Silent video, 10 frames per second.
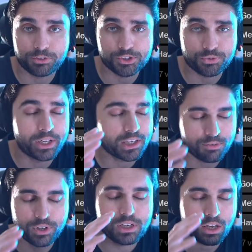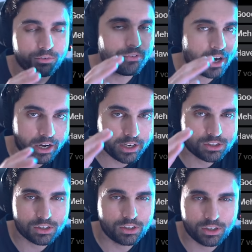first of all. Even if I
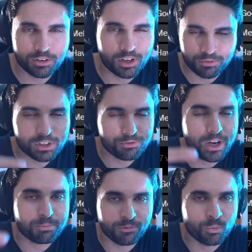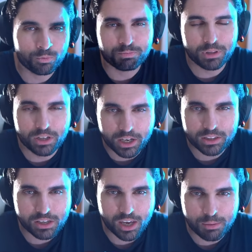turn, even if I play
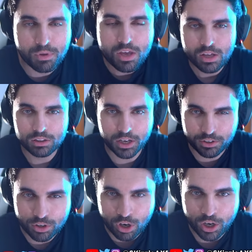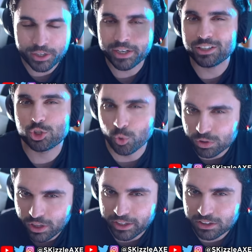the game later on and I
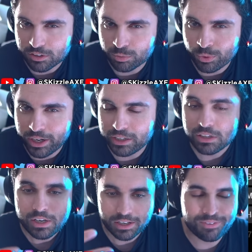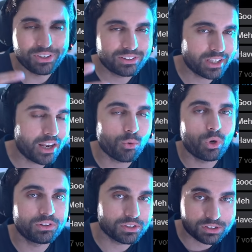don't like it, right, even then I
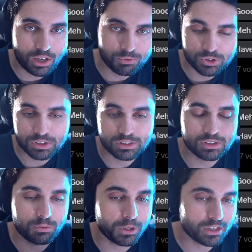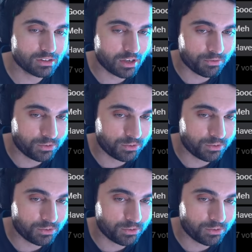want this game to succeed because if